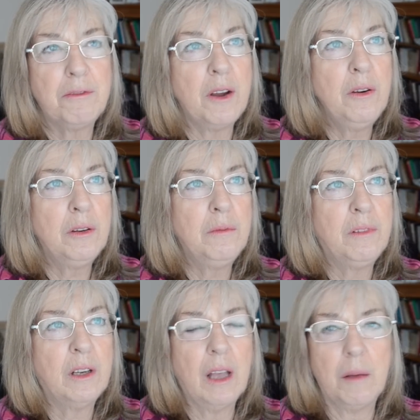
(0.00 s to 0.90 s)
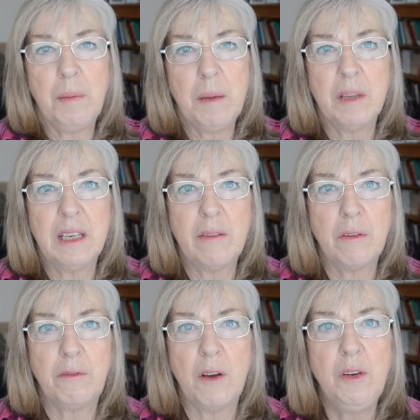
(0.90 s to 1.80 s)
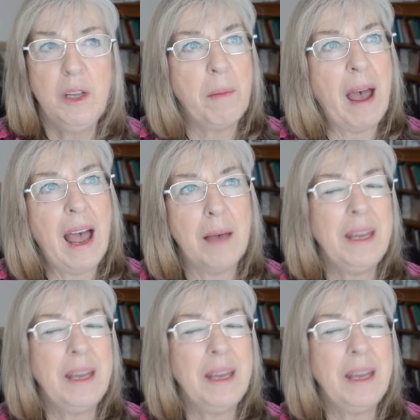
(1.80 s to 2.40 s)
phone people that never phone you back?